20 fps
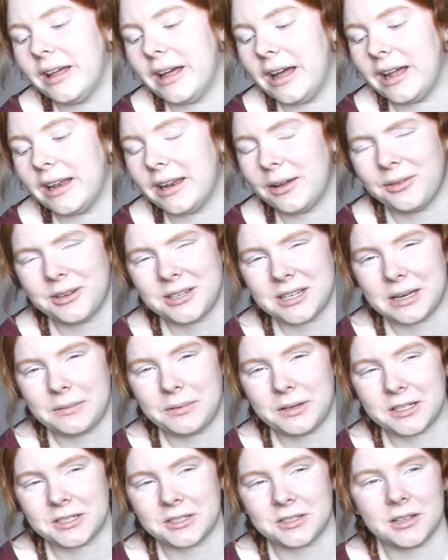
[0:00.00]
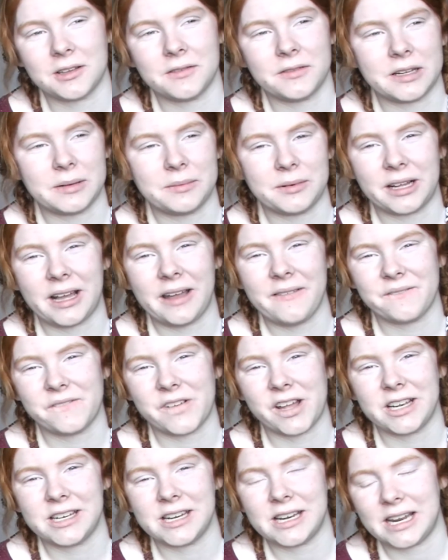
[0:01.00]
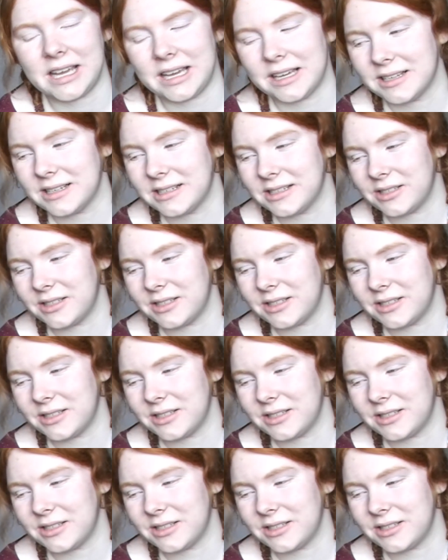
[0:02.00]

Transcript: and I wish I had pictures of it but I can't find any.